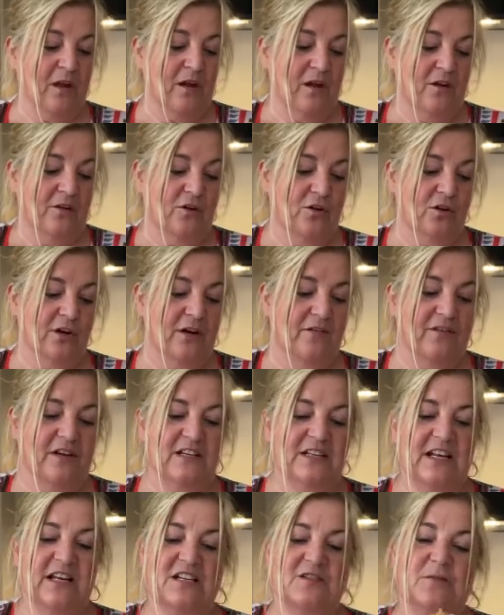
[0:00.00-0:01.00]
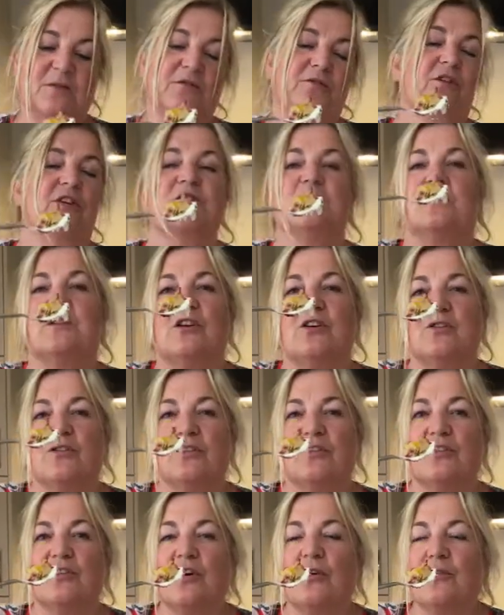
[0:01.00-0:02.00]
You've got a lovely intense bit of raspberry, you've got
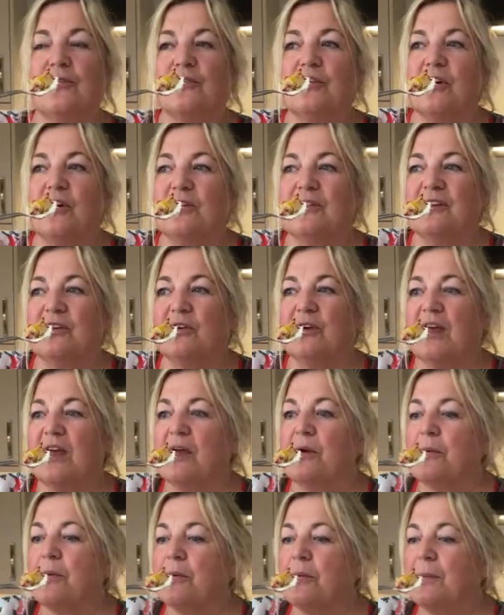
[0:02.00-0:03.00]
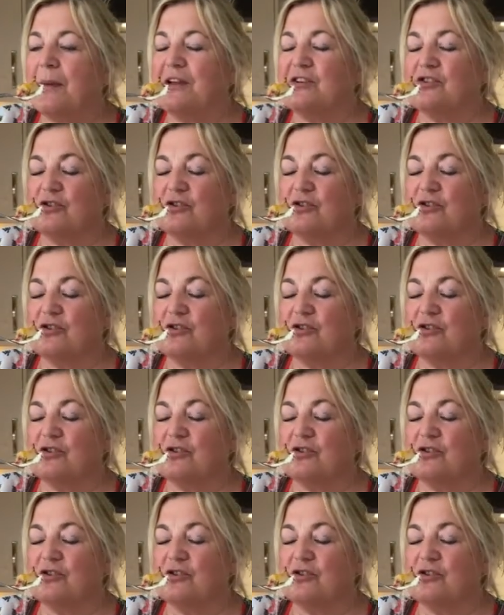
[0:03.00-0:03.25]
soft, silky peach on